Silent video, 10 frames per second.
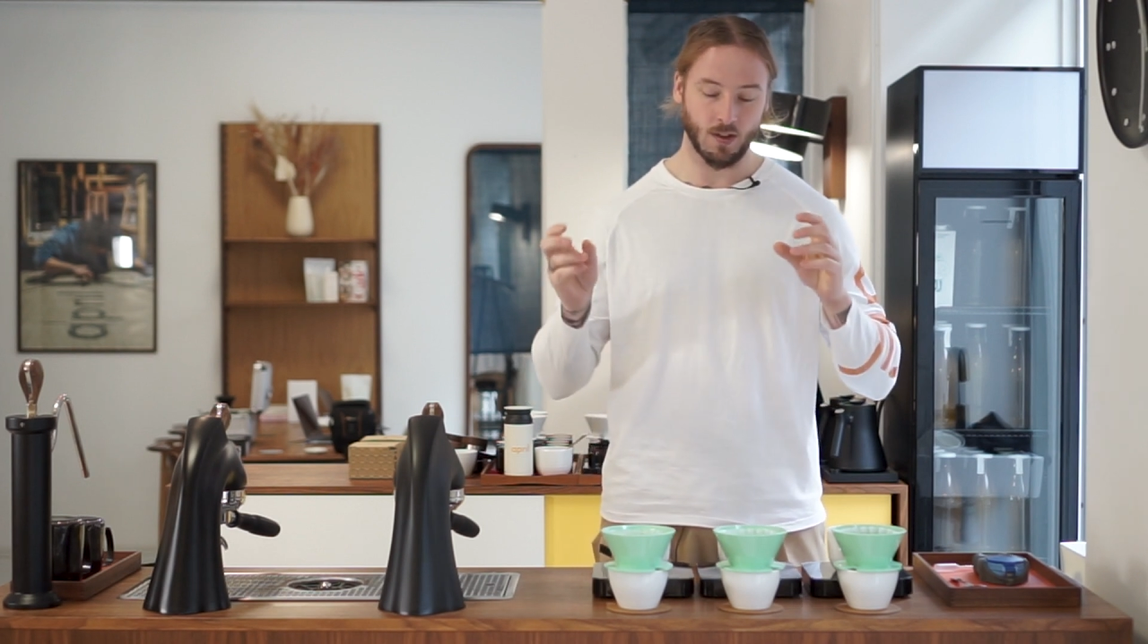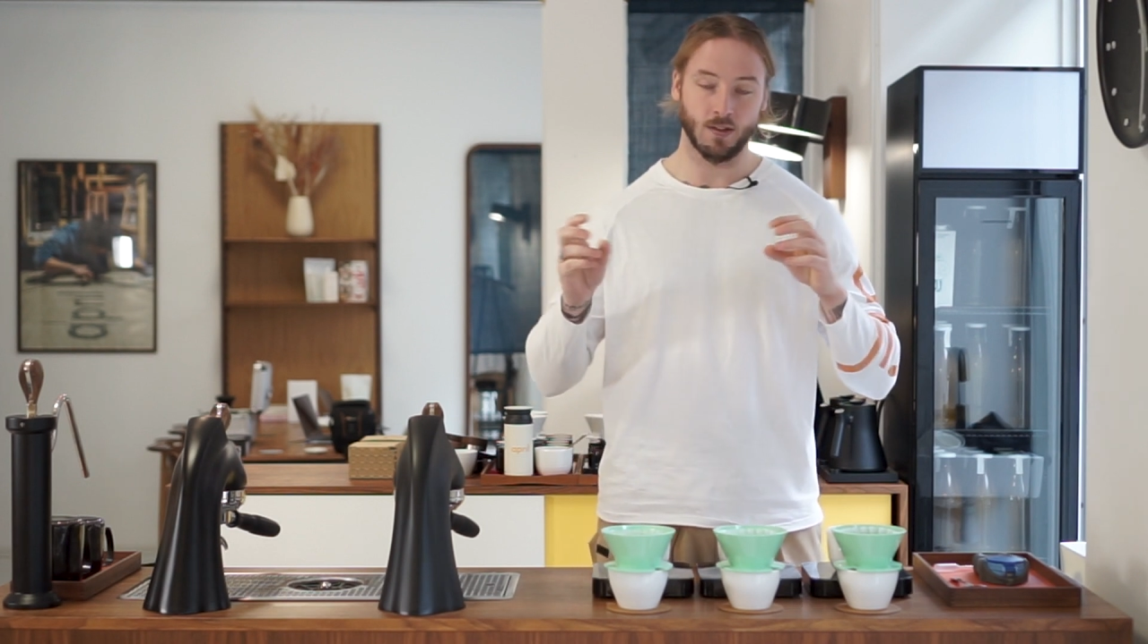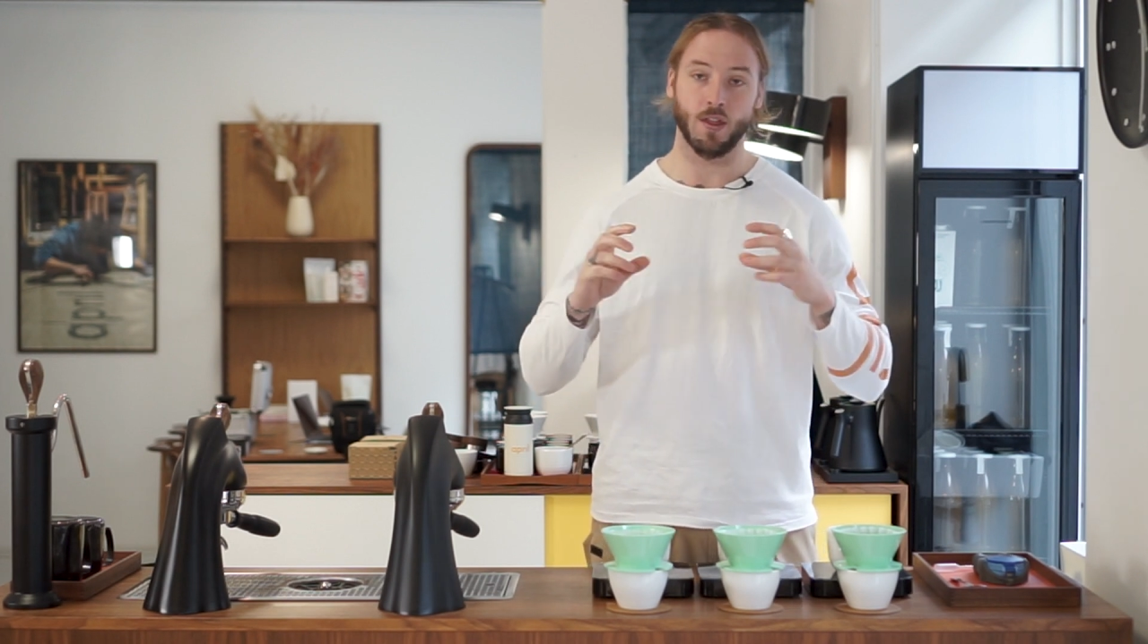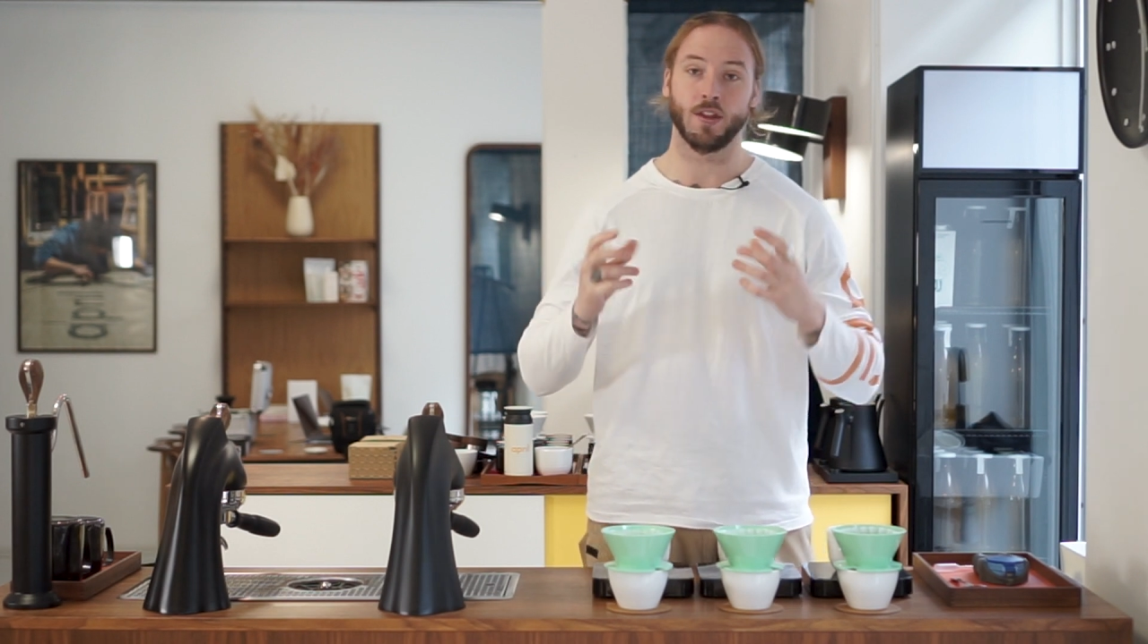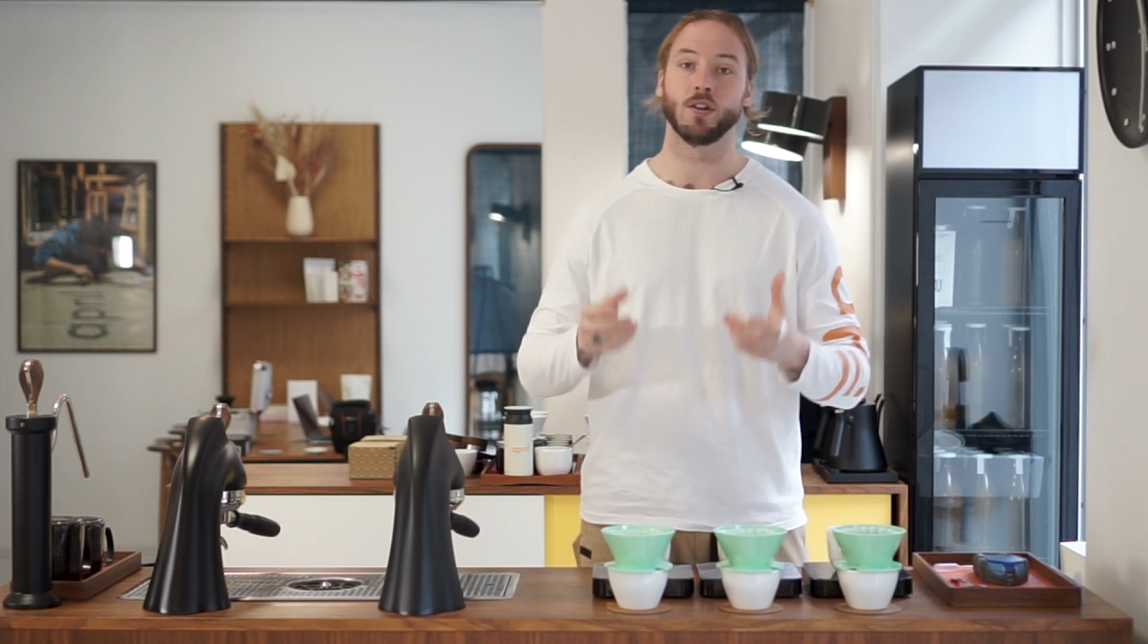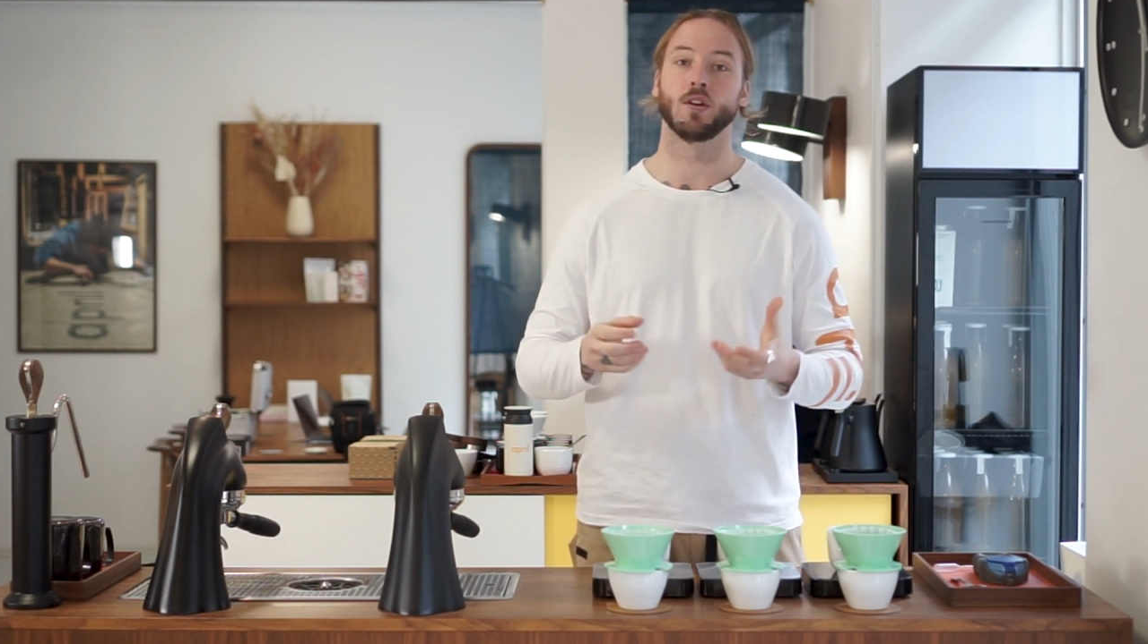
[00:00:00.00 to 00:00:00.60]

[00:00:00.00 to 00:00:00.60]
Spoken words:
the thinner